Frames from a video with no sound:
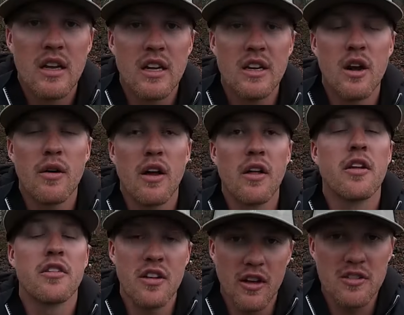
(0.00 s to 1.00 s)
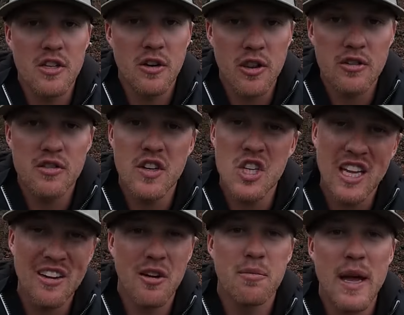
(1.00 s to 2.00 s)
You know, until those fish
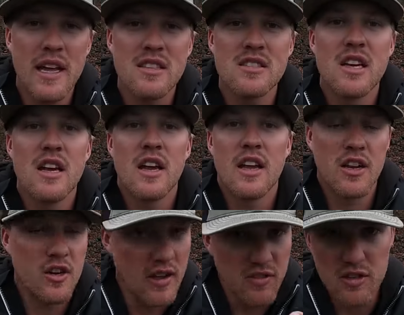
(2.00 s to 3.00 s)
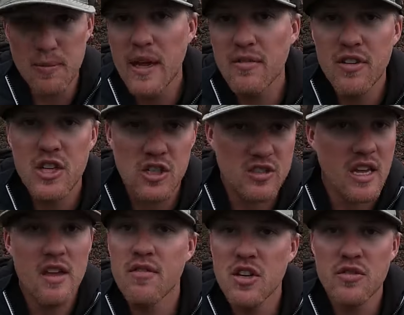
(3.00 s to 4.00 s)
get on beds, and then you have to bed fish or
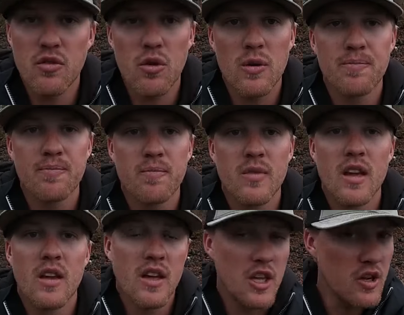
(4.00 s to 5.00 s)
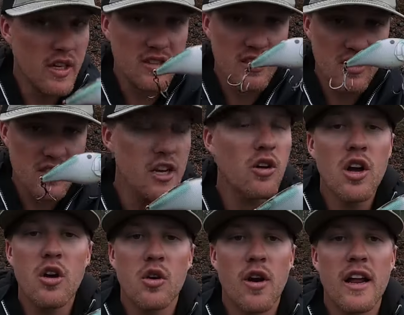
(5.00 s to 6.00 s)
sight fish for them, you can still
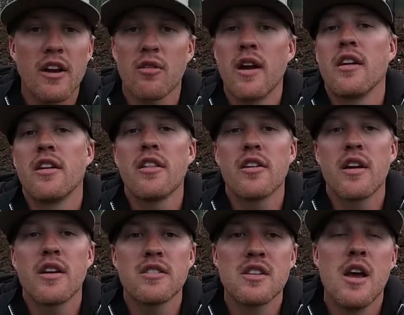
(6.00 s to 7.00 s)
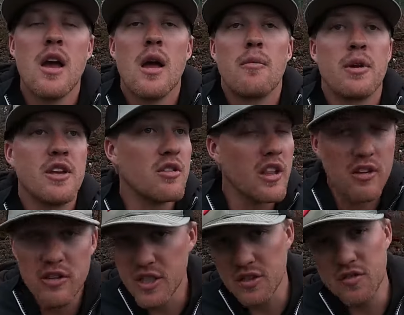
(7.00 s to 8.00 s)
go crank around in other areas, but you
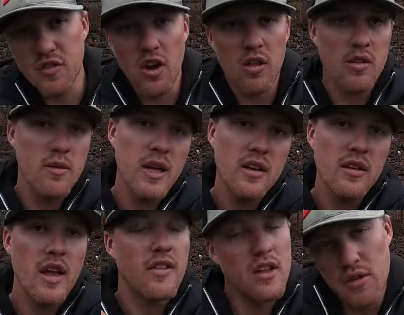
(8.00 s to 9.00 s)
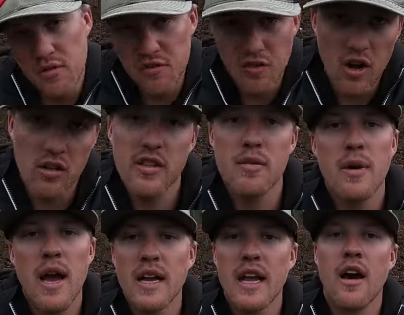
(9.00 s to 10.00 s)
literally just follow them in and then you follow them
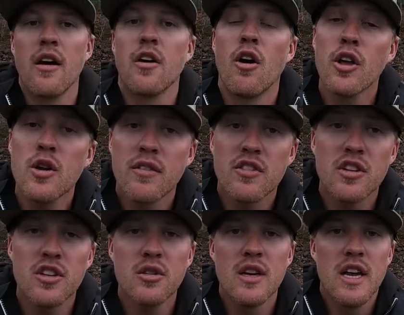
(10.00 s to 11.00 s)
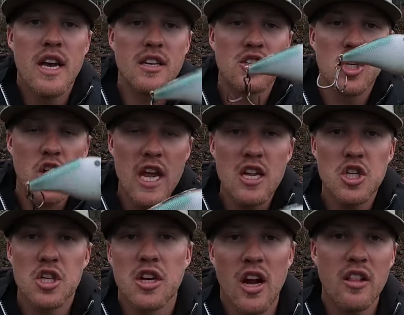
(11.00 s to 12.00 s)
back out. All you have to do is
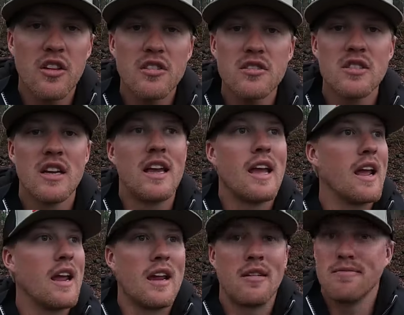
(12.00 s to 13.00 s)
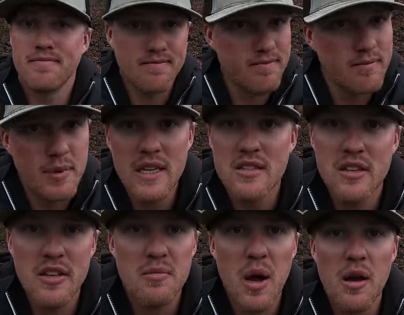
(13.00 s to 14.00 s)
change your colors, and
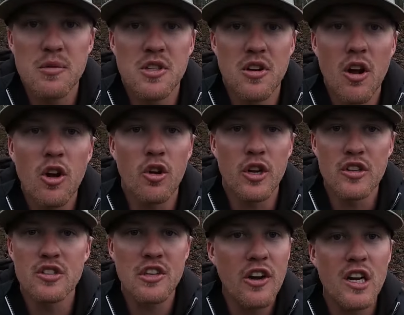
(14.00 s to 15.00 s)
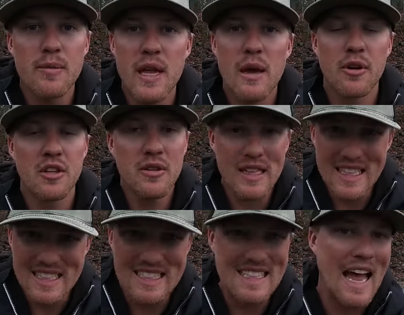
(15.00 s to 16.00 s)
basically Bob's your uncle. You're still gonna be able to do the
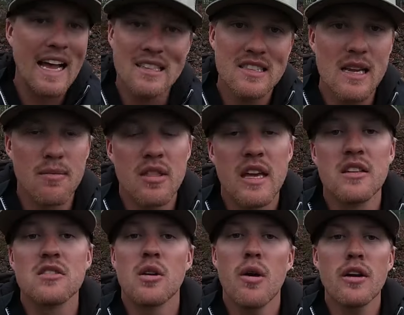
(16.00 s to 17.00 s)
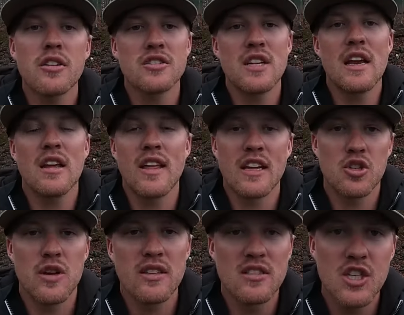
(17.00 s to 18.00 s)
exact same thing. So understanding that
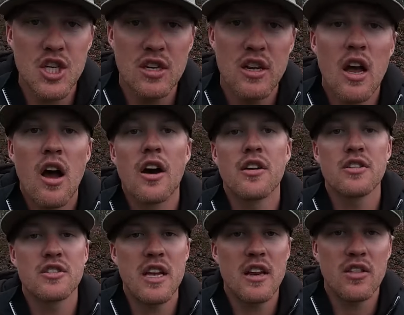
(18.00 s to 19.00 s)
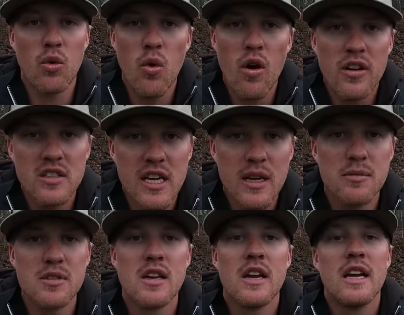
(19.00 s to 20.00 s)
transition, understanding the water
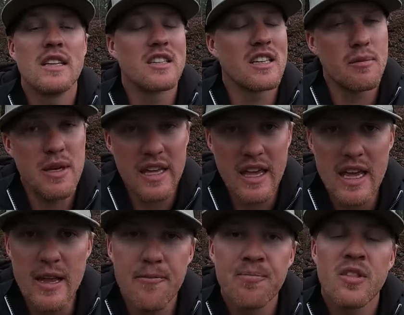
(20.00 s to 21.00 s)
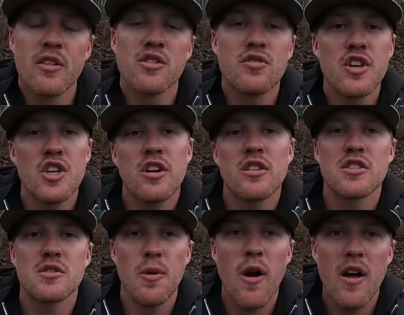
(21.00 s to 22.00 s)
temps, it's gonna be key. Those fish are gonna
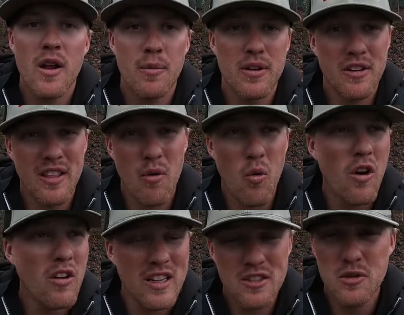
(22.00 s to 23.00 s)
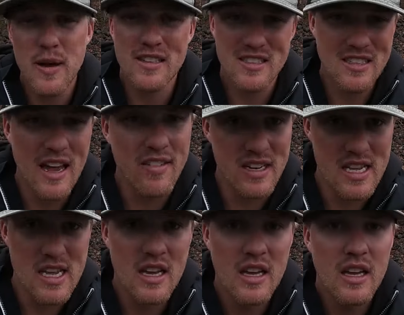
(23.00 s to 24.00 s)
spawn up until that water gets to about 70.